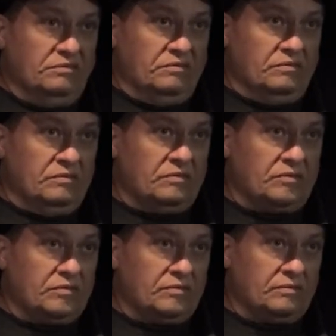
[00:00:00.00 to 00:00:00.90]

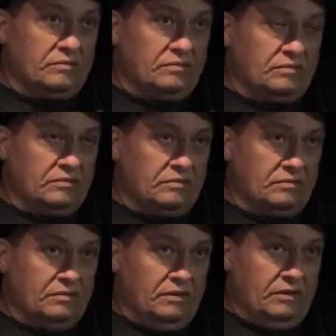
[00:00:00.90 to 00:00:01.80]

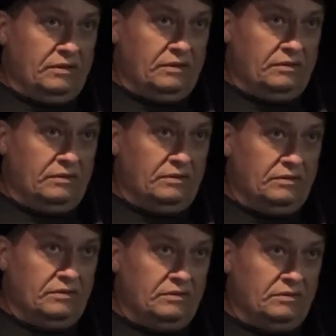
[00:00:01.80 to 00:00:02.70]

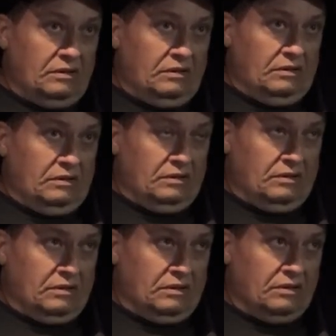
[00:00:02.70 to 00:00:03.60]
(silent)